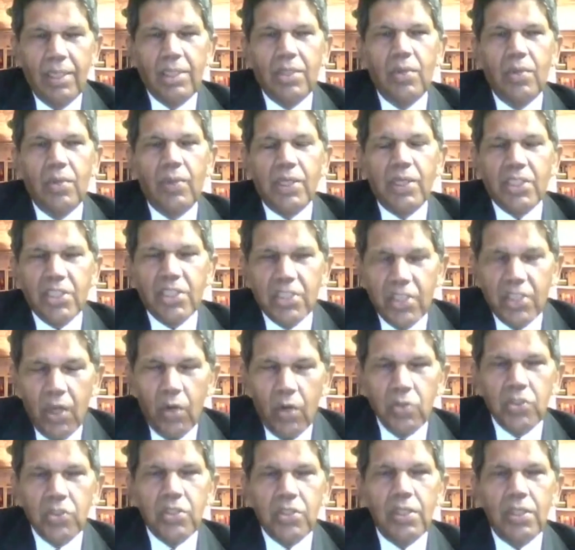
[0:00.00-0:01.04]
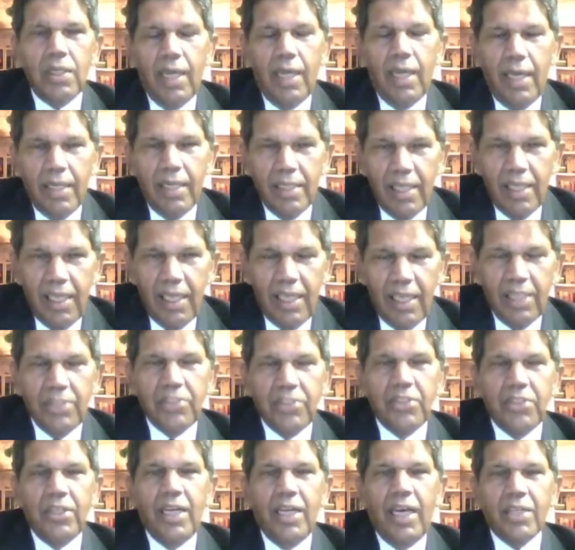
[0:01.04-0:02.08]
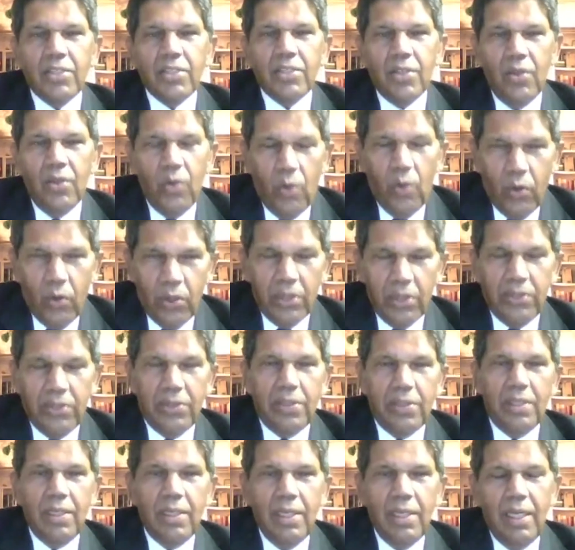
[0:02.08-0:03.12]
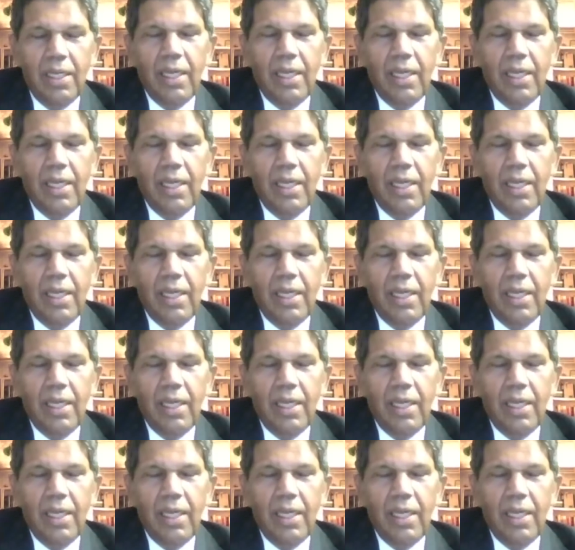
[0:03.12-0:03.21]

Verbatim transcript: to a social and international order